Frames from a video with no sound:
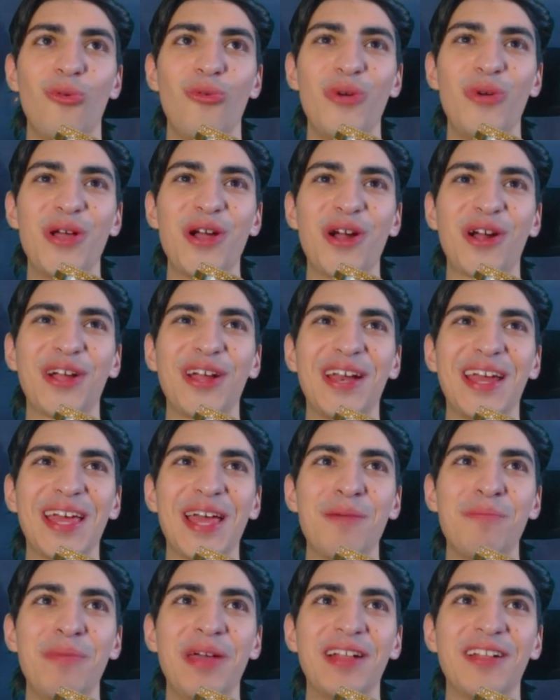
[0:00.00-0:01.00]
We are gonna
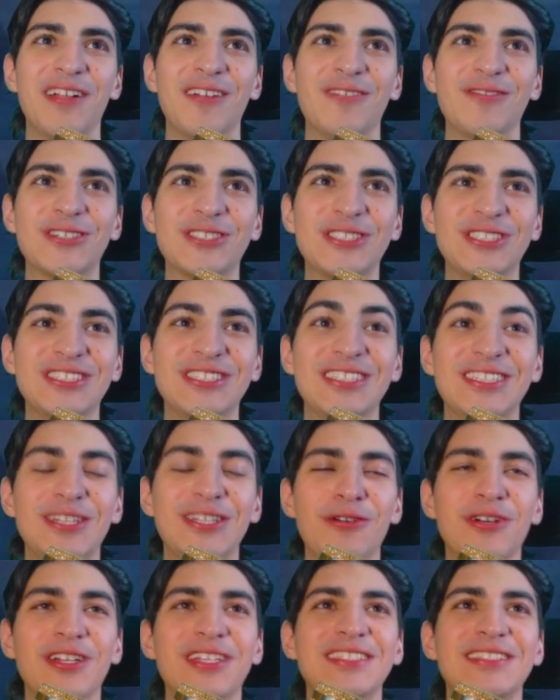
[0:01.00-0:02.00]
get Baylan versus
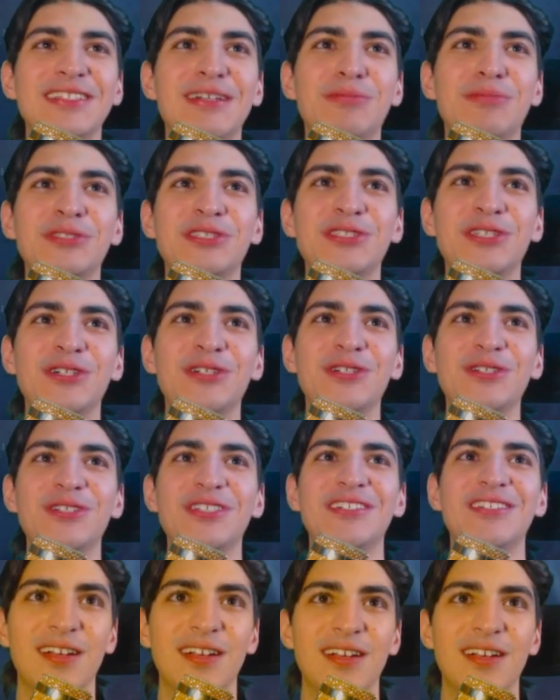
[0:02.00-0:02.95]
Ahsoka this episode.